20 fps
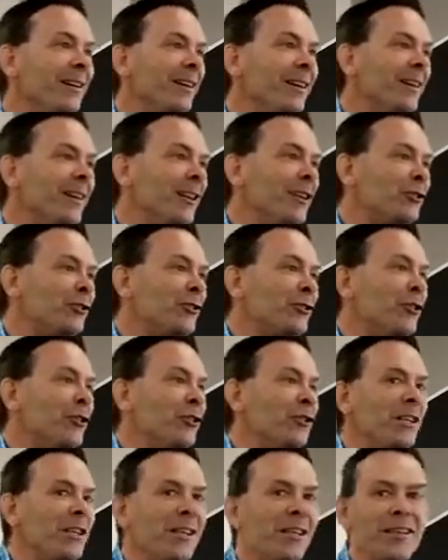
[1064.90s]
in a
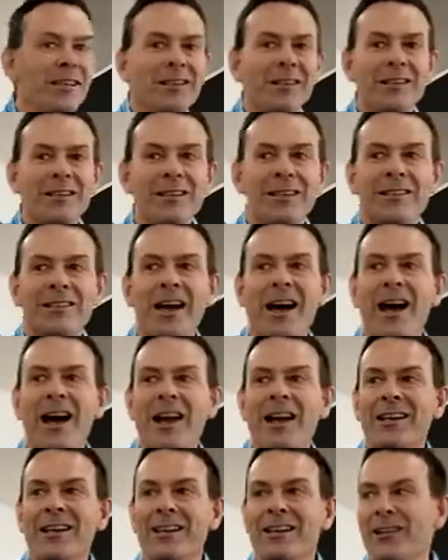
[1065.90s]
dirty,
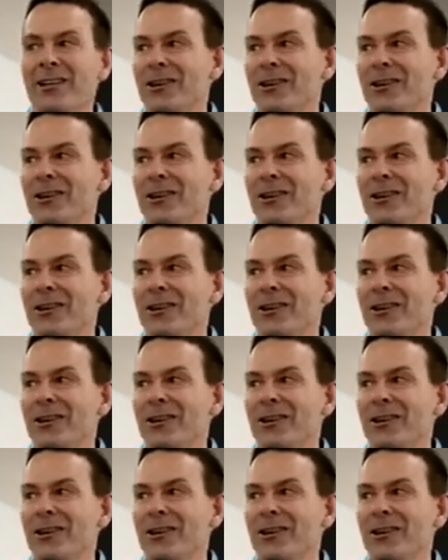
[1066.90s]
dark,